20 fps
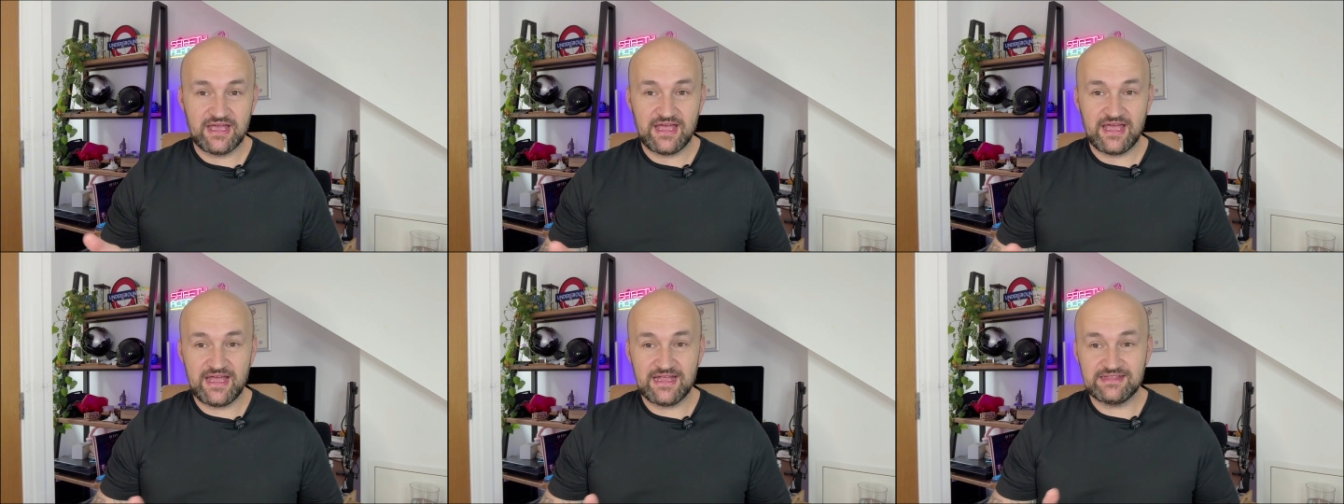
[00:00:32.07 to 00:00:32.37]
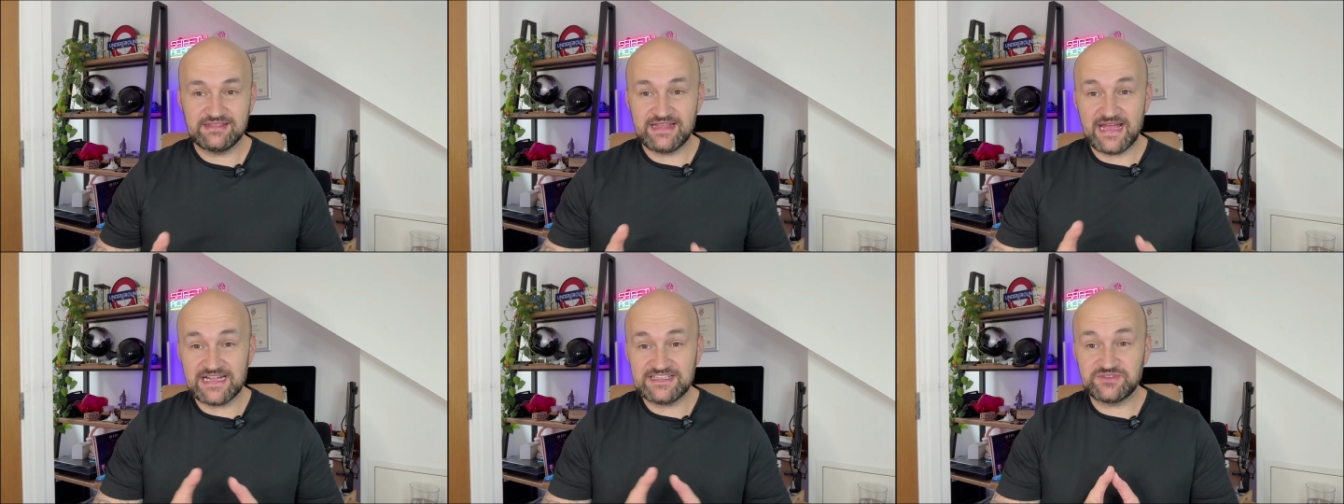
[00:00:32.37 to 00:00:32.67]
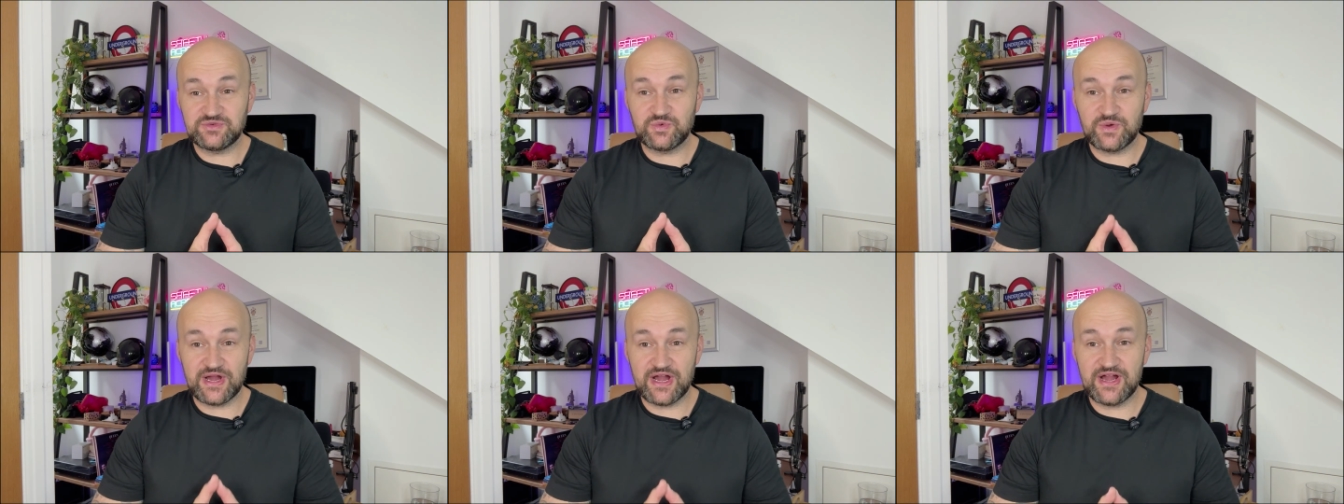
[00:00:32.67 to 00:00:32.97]
And
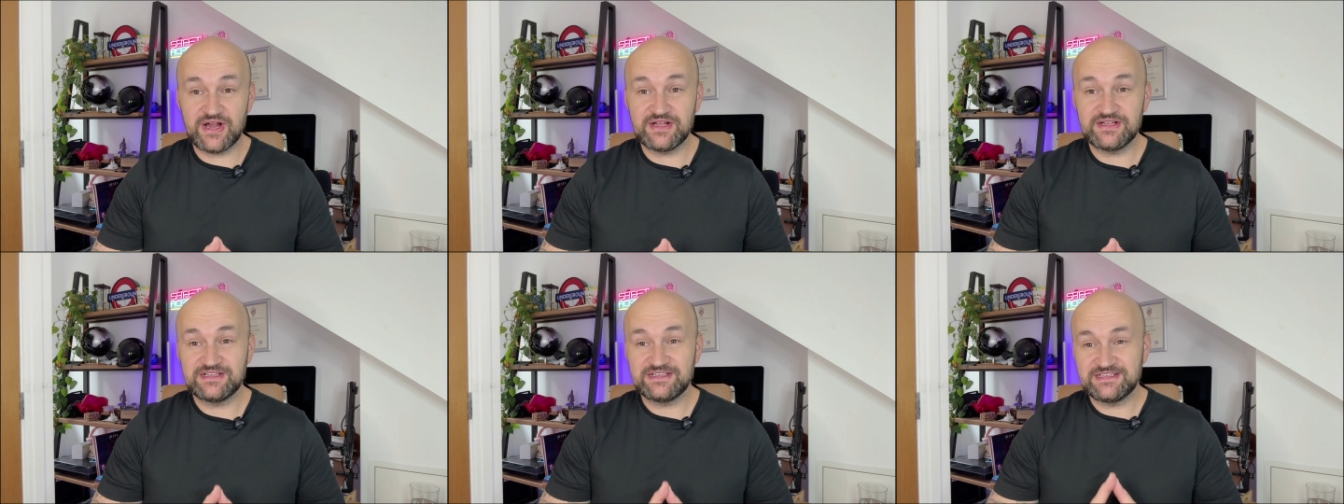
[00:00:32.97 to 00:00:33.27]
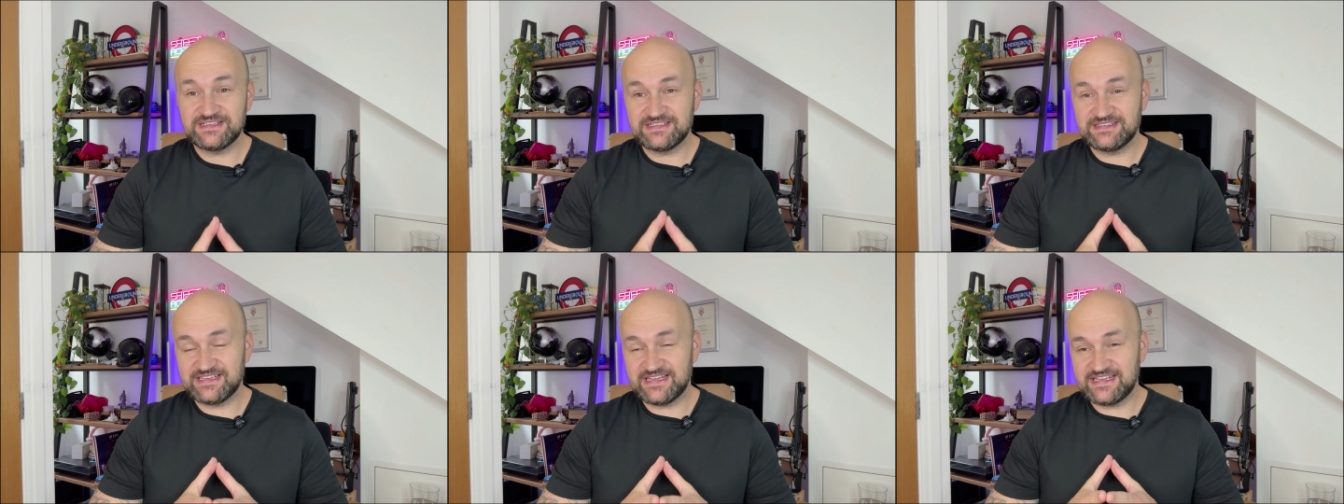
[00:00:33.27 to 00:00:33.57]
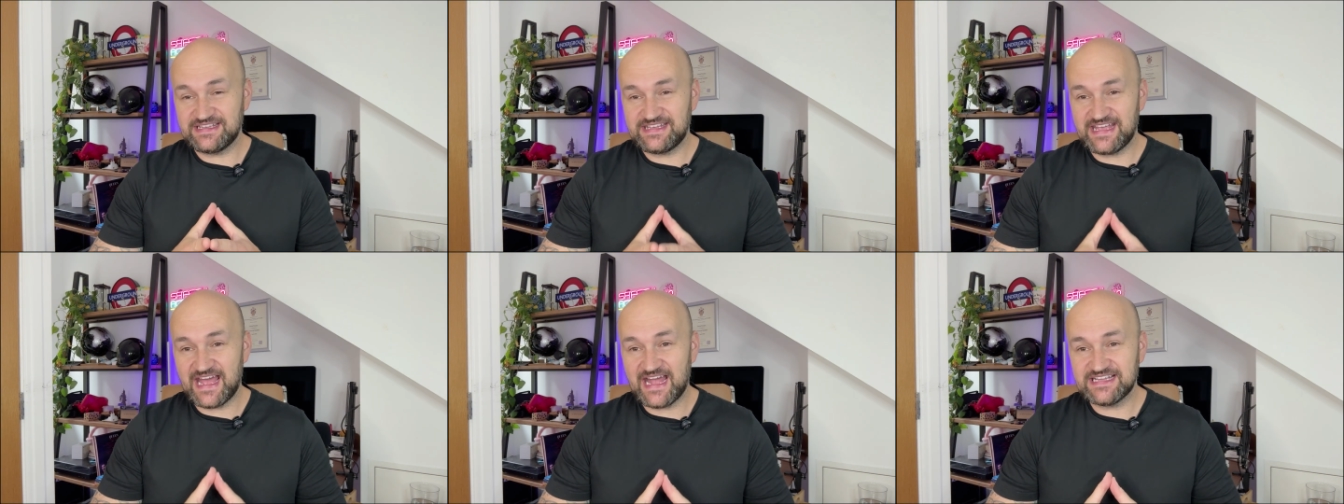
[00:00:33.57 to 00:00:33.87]
that's where they
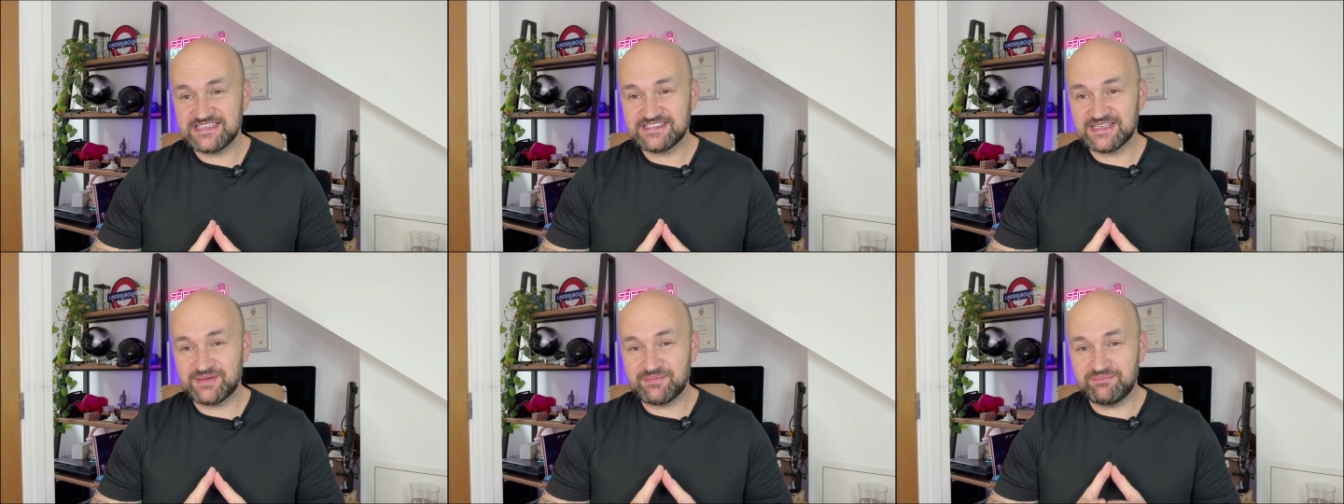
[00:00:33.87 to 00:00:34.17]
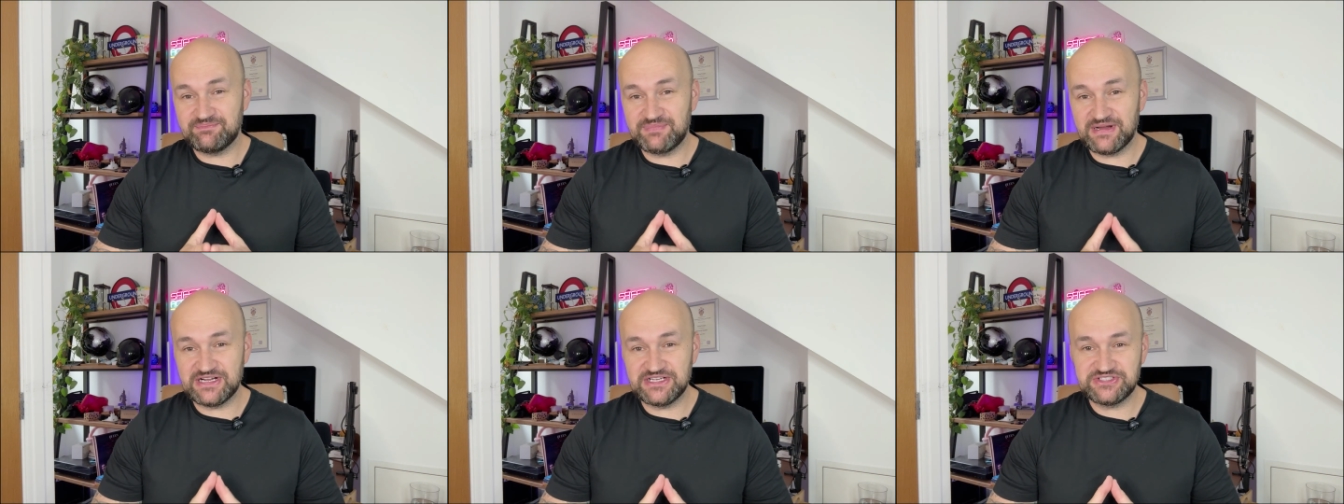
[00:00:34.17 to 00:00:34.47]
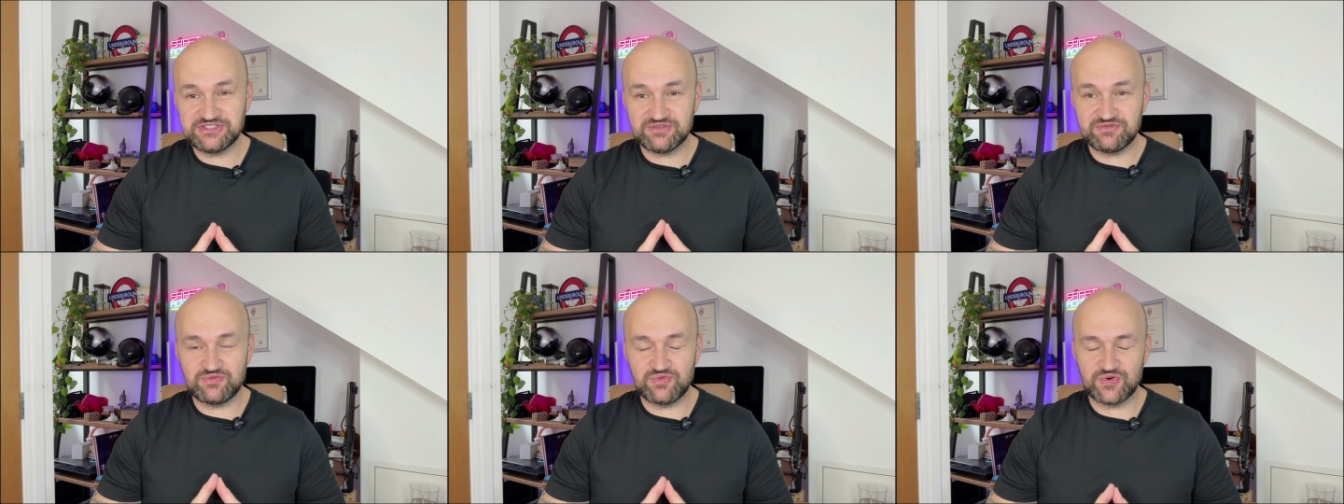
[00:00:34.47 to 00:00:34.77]
get a
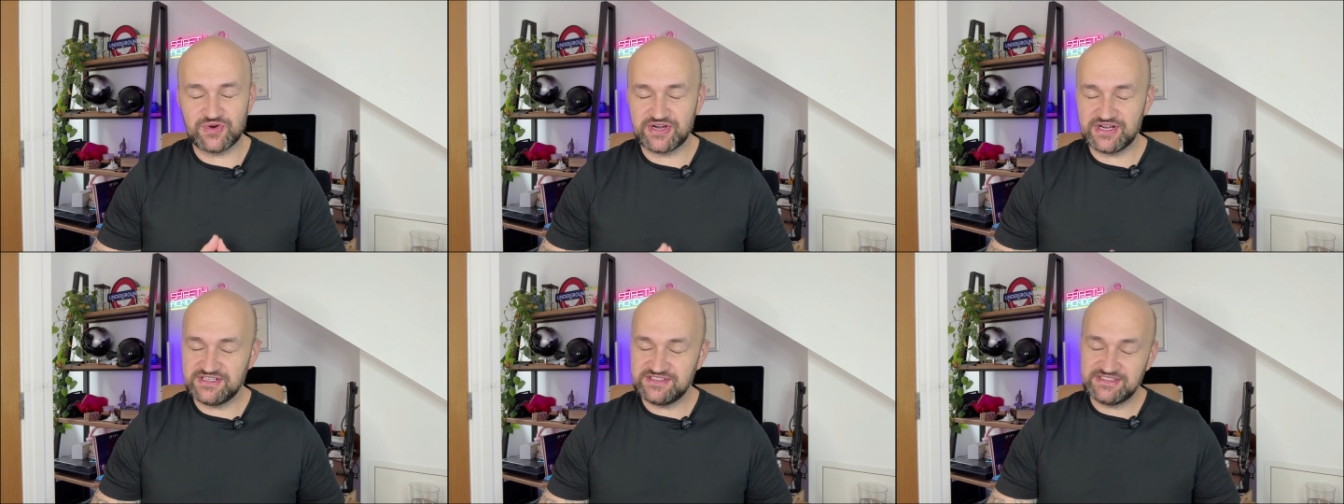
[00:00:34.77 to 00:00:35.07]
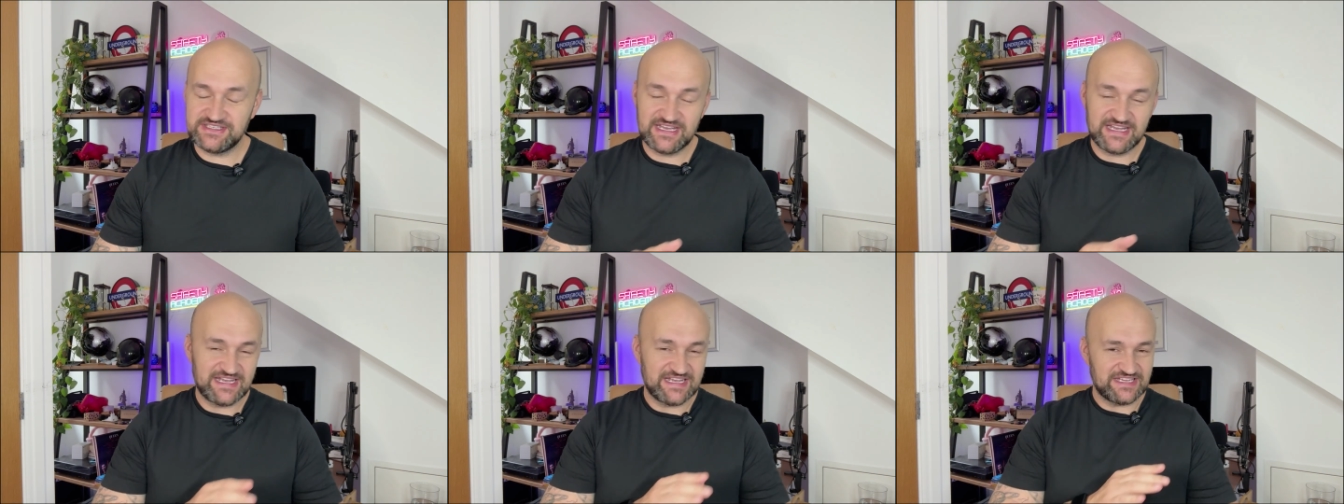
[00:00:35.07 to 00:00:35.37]
bunch of words,